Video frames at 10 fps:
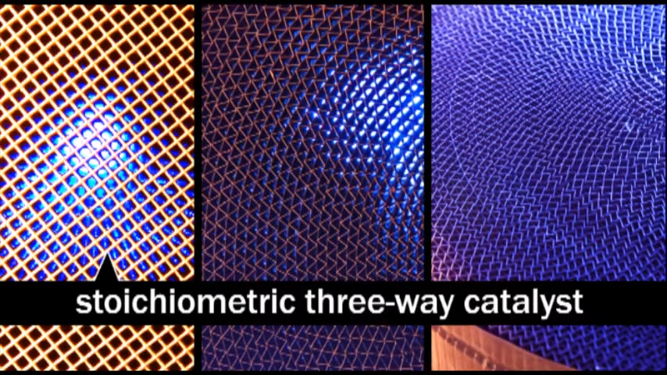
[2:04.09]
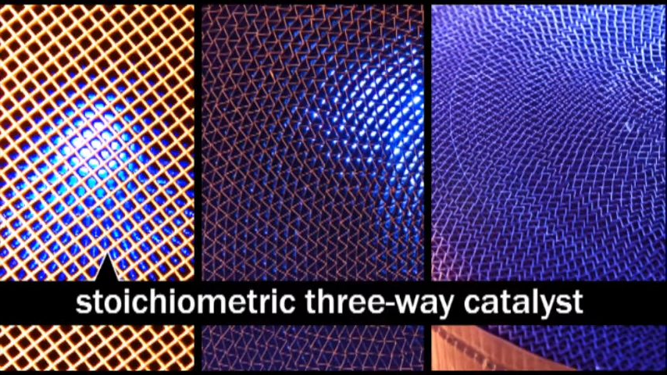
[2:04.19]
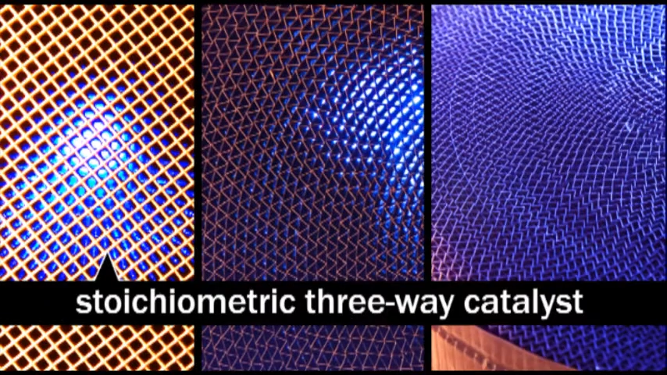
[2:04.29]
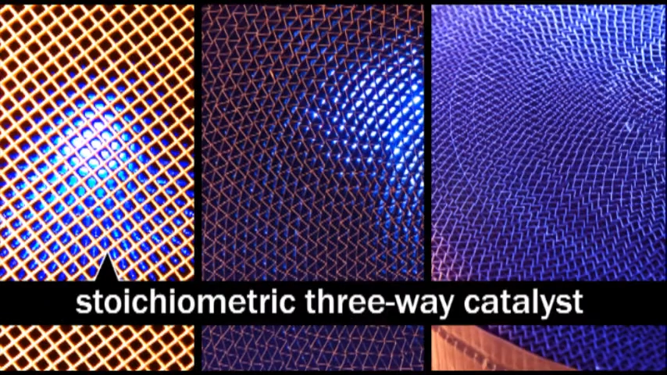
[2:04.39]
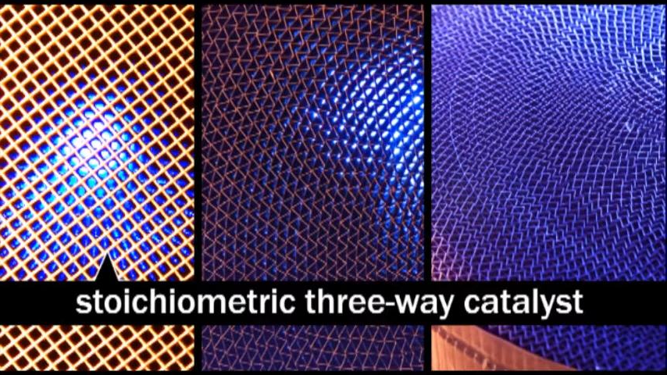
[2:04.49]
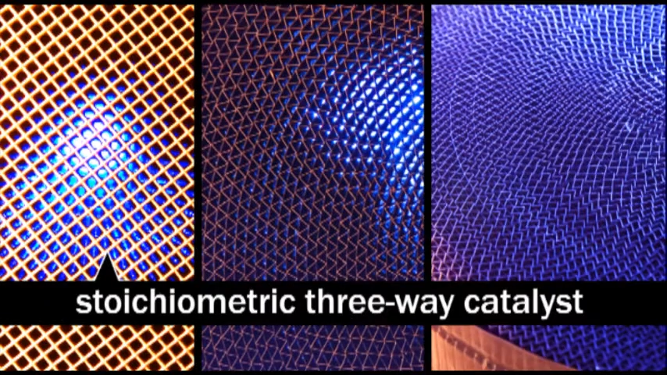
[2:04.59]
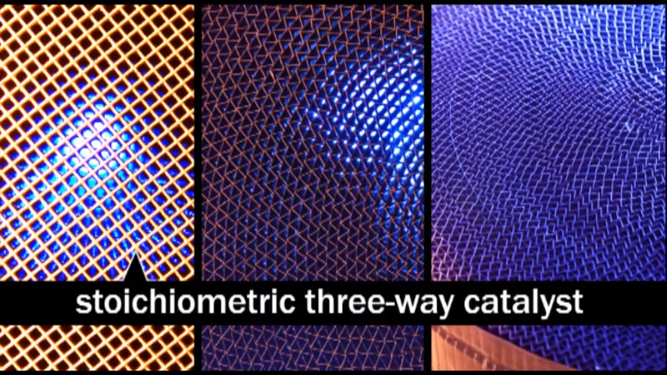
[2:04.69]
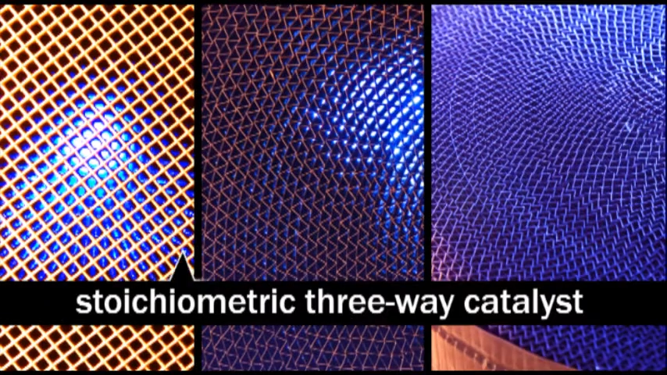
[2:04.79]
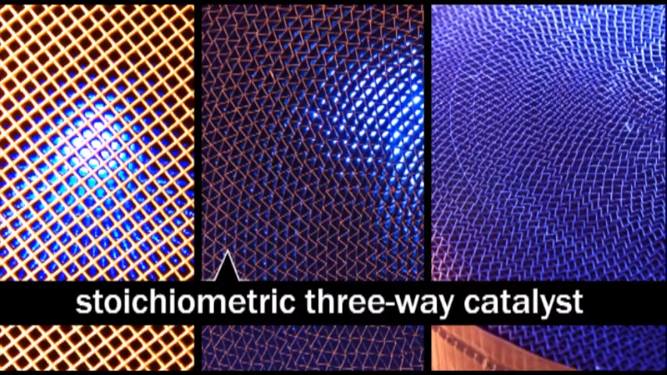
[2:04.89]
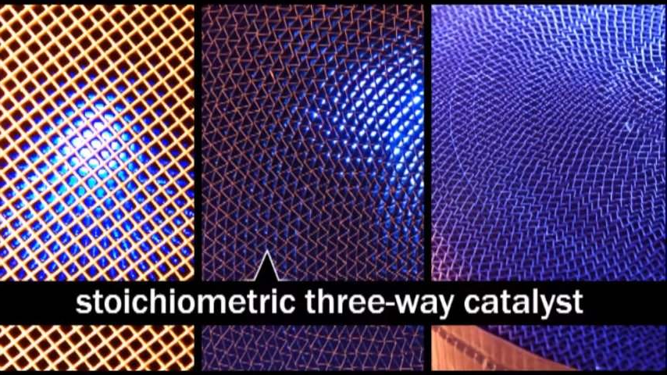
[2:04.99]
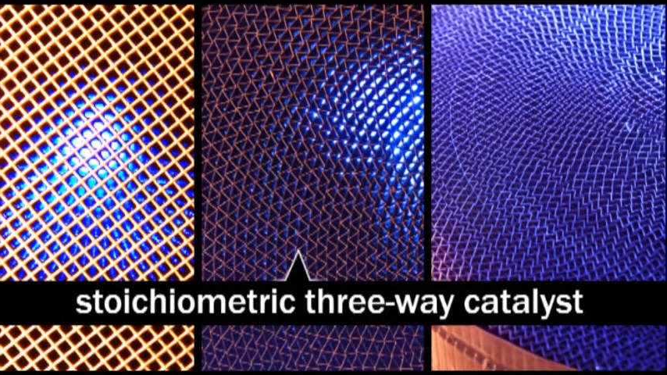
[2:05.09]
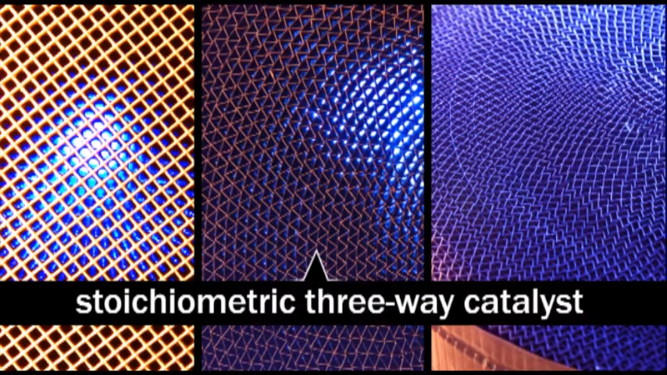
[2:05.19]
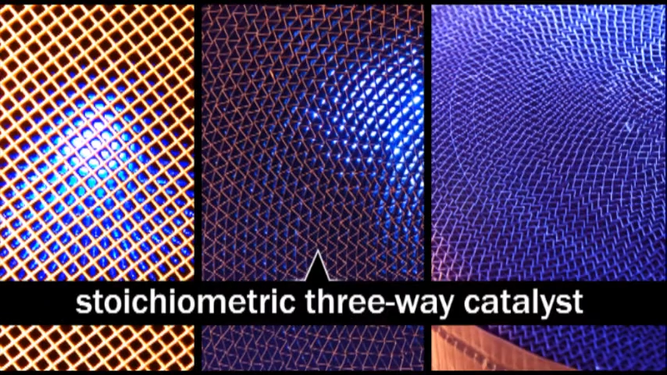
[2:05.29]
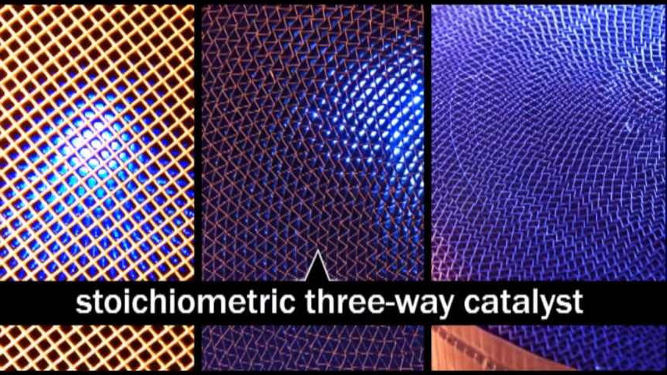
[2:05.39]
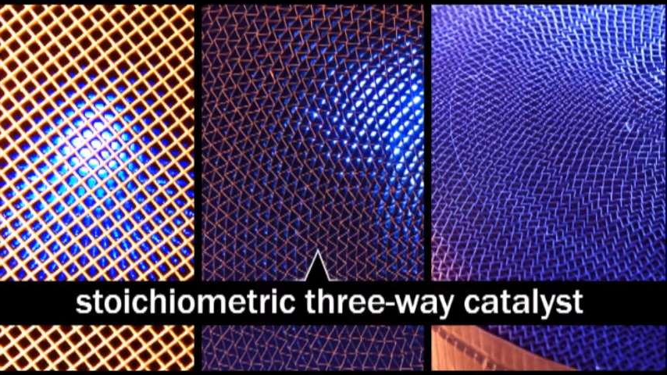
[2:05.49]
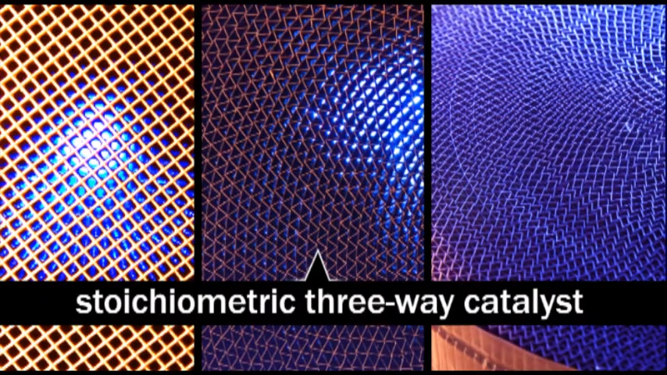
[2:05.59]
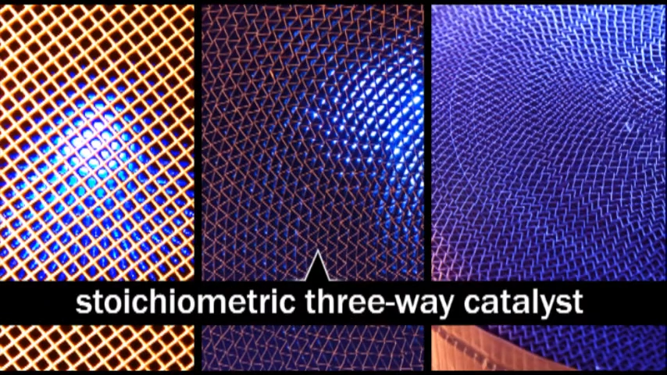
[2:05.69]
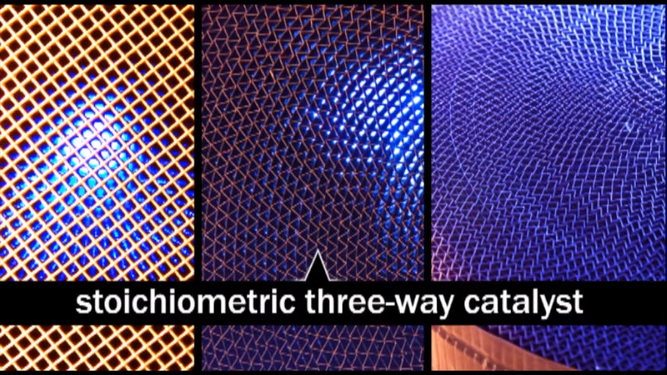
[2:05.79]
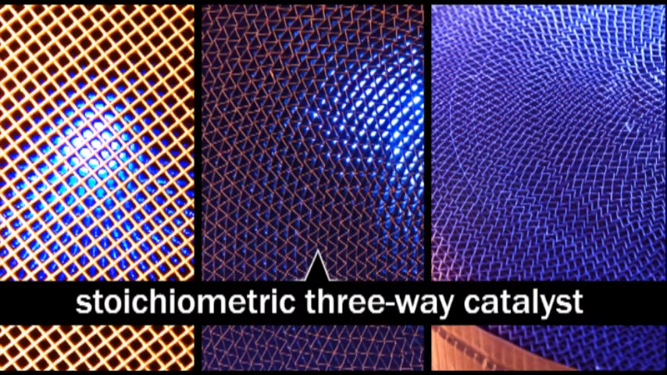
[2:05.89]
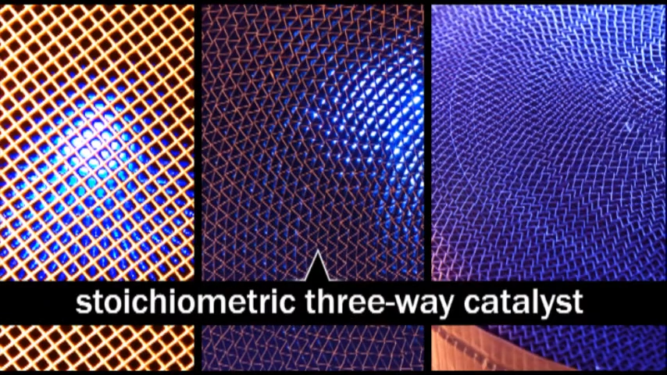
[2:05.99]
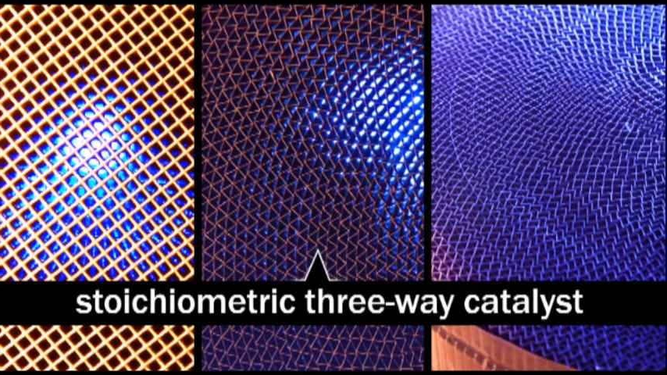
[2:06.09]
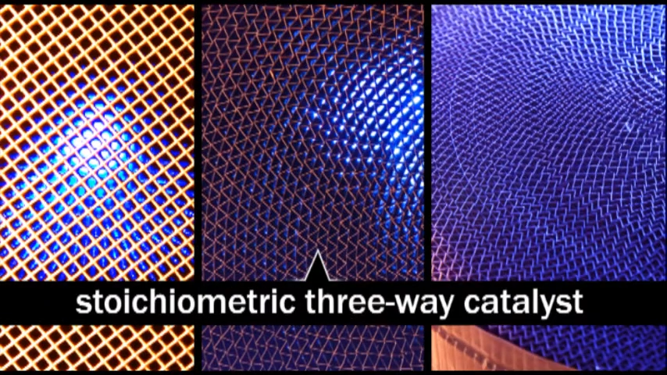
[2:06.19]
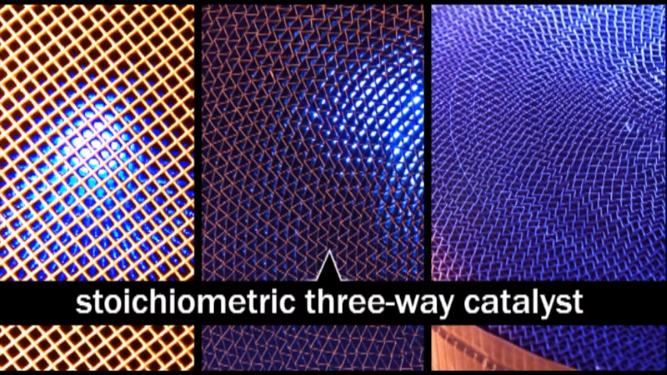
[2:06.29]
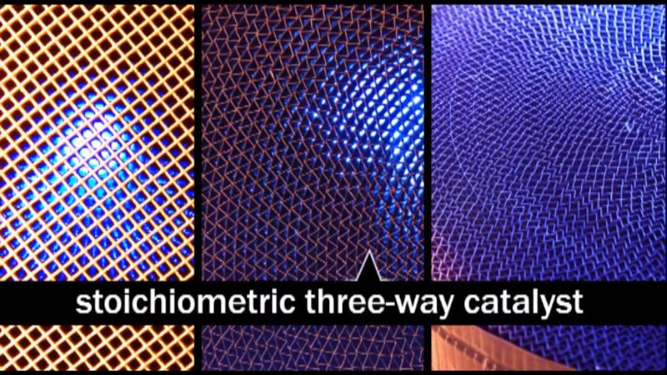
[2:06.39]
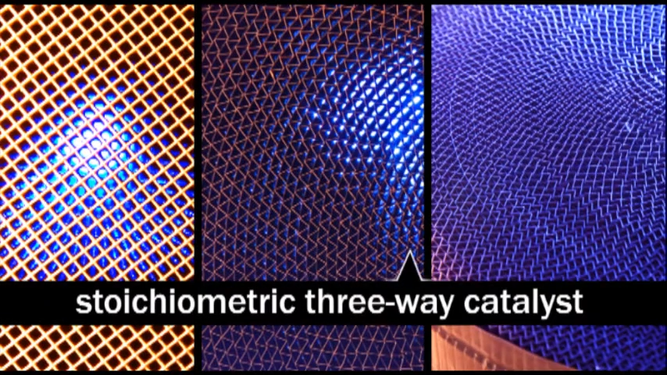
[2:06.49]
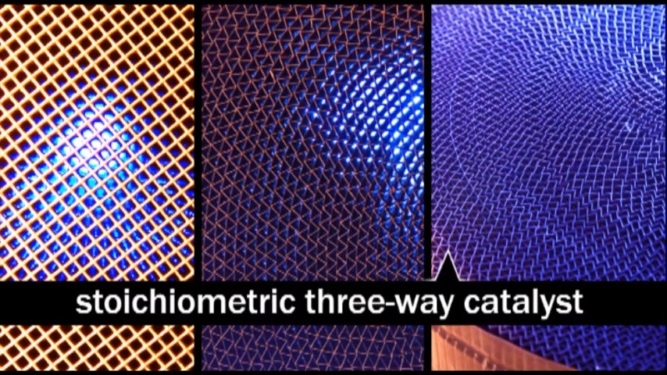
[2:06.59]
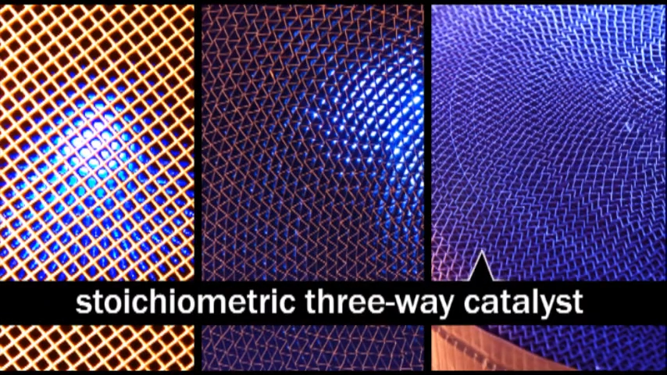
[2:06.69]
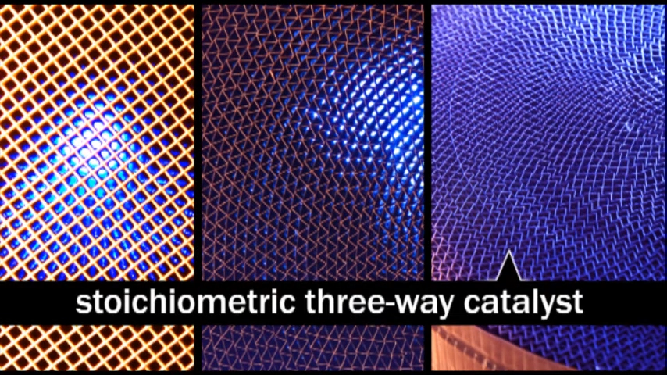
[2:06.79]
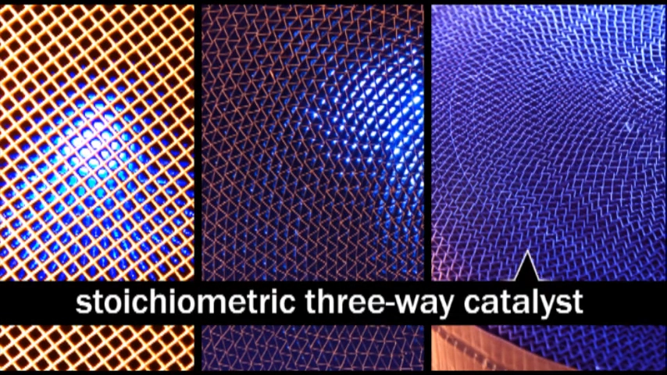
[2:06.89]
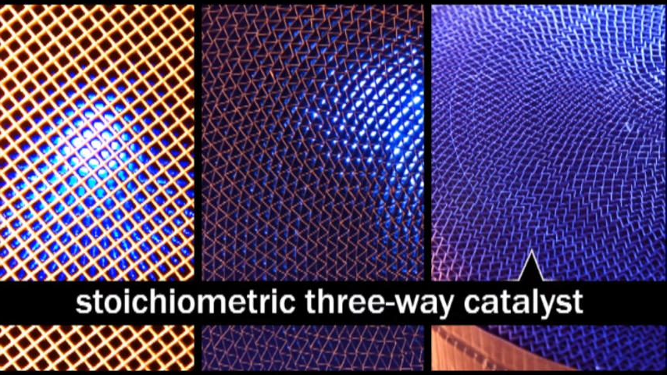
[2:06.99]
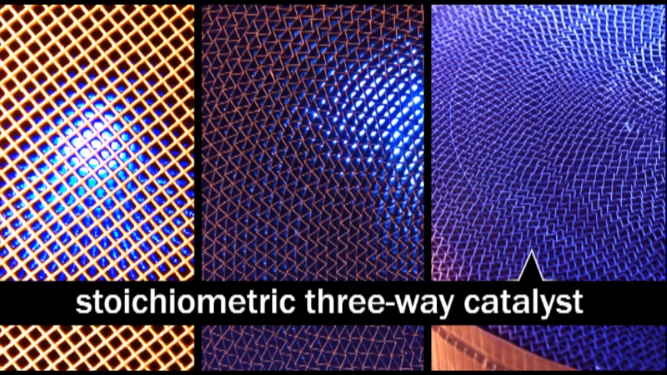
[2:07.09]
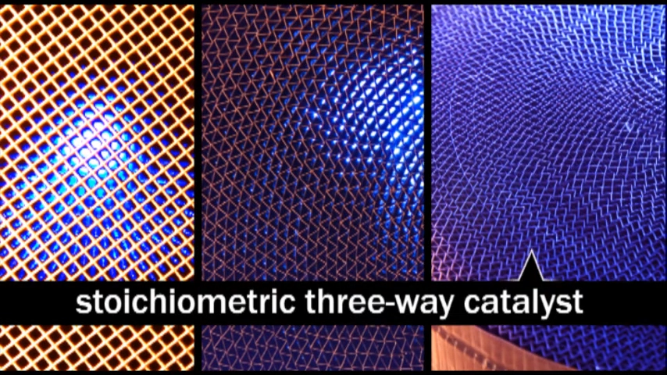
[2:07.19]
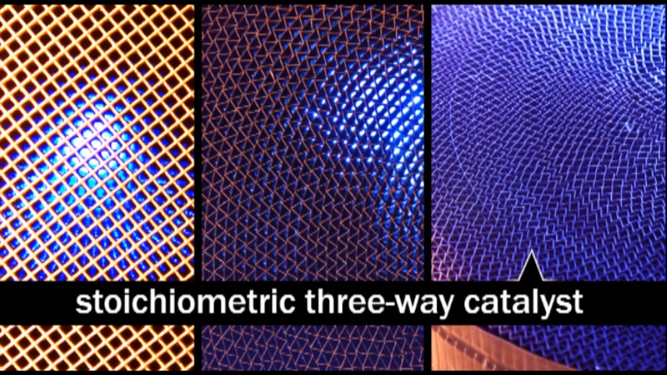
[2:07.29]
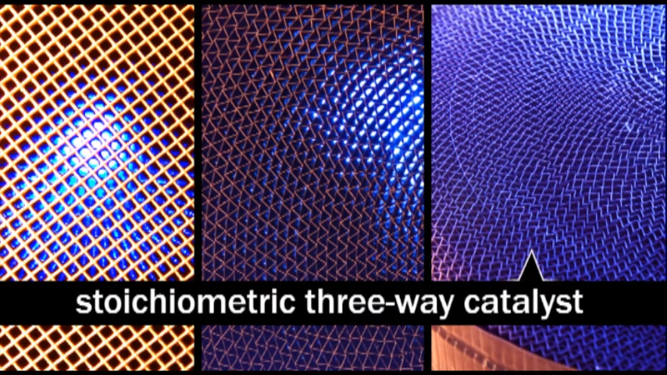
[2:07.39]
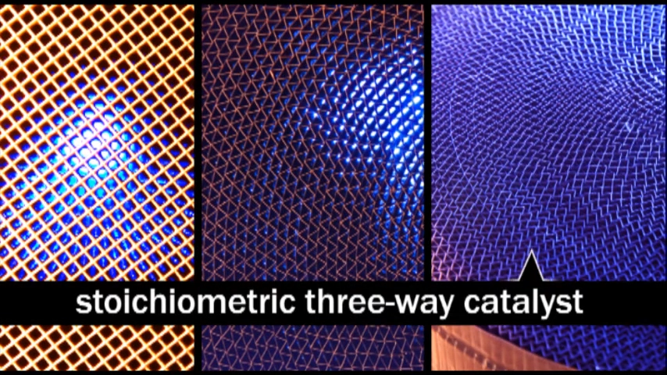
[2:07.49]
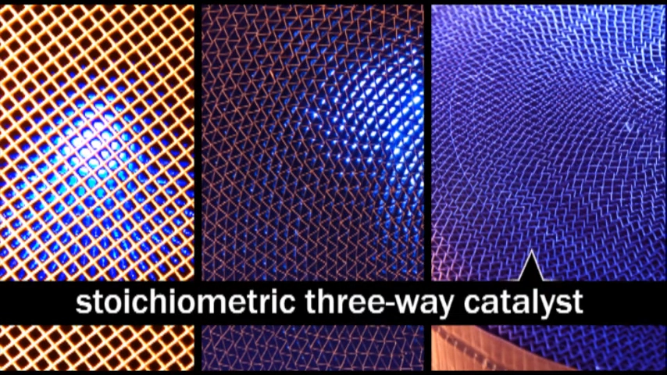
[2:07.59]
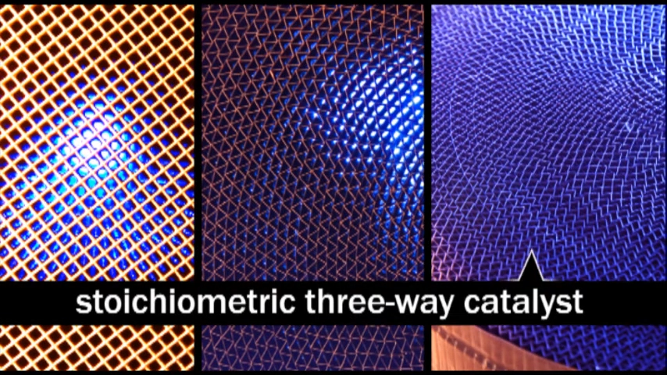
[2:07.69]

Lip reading: Nobody's mouth can be seen.